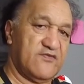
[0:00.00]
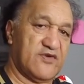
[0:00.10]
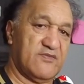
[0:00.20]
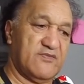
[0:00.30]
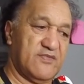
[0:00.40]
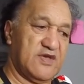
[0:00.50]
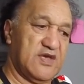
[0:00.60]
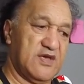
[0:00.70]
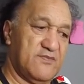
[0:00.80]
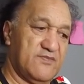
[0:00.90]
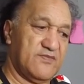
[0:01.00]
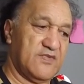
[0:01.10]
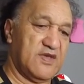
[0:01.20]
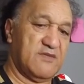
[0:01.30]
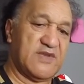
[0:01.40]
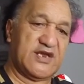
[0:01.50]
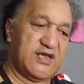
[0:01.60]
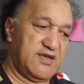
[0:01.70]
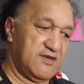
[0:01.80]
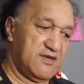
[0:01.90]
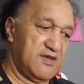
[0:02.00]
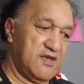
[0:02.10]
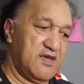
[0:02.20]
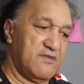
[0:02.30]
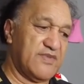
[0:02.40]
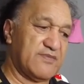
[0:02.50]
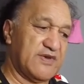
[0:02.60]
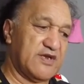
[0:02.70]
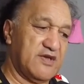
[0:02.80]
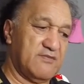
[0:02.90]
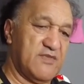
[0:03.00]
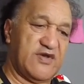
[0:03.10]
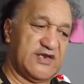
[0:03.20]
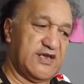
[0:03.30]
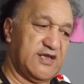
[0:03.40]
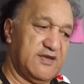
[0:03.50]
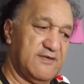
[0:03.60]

from um, Manahi, Parapara, Mohini,